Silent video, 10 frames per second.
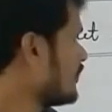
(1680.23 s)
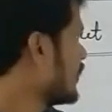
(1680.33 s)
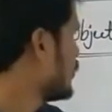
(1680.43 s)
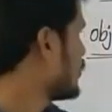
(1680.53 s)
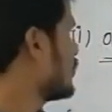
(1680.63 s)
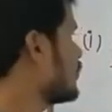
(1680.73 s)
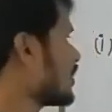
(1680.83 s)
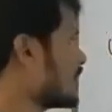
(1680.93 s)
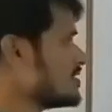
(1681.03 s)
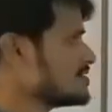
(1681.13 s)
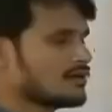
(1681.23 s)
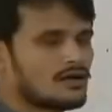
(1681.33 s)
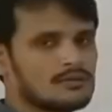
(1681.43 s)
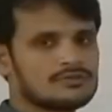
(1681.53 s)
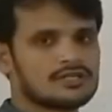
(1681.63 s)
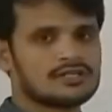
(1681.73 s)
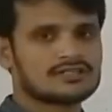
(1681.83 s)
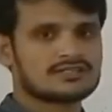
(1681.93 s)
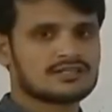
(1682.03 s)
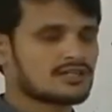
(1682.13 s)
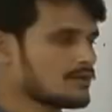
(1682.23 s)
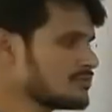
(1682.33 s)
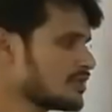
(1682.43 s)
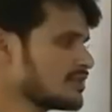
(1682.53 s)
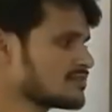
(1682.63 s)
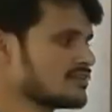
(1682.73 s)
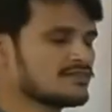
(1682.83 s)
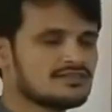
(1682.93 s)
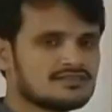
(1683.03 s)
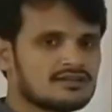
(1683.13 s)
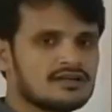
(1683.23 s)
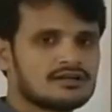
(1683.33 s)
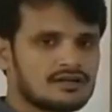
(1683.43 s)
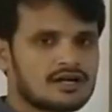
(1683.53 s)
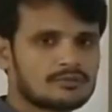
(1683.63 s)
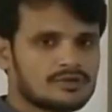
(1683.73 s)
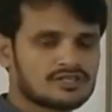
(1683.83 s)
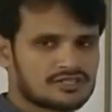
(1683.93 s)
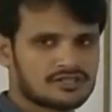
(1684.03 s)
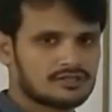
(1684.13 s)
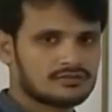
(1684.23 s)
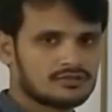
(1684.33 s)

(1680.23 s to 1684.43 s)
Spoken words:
we don't know what is object distance. Object distance is not mentioned.